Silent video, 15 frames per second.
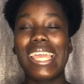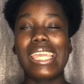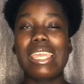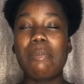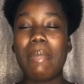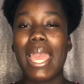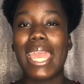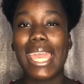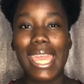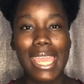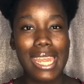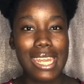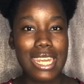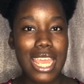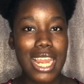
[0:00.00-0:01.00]
In my head,
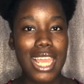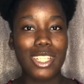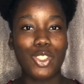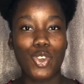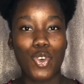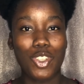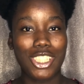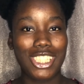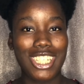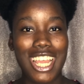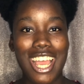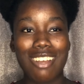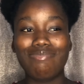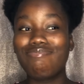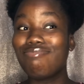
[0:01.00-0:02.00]
I like to consider